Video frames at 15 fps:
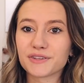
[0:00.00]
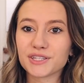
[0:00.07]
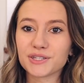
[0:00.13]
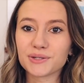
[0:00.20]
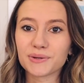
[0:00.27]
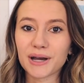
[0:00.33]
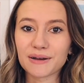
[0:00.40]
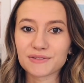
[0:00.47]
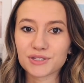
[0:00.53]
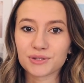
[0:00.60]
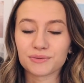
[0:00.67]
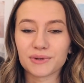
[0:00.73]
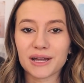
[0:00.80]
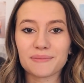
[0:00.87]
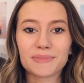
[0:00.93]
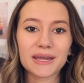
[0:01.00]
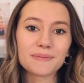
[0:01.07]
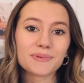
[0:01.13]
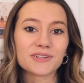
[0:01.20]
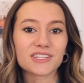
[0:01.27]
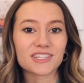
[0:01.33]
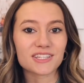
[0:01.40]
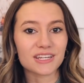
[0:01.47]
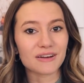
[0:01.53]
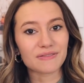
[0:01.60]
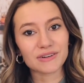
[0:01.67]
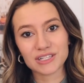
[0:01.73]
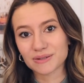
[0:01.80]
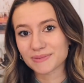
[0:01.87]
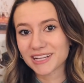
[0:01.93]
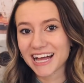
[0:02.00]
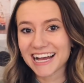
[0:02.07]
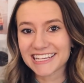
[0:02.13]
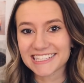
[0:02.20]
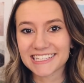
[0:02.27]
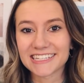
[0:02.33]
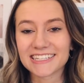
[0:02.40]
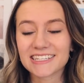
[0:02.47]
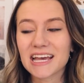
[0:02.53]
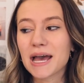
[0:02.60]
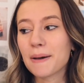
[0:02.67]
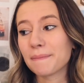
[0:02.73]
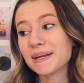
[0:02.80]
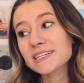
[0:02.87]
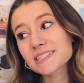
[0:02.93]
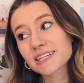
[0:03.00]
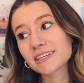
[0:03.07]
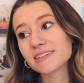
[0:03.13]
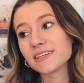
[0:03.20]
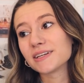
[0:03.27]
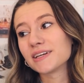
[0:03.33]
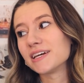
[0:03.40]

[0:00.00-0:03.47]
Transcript: you have to write papers and stuff for some classes. Basically,